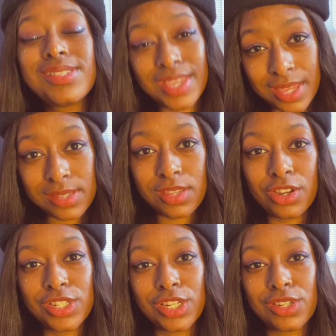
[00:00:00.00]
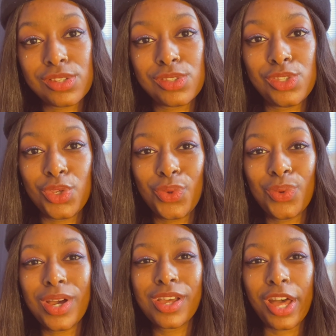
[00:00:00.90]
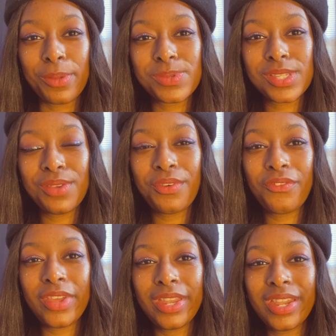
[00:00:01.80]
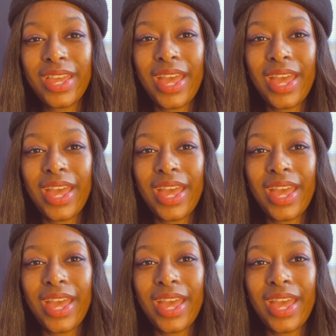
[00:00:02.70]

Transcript: easier to just do a cup sleeve event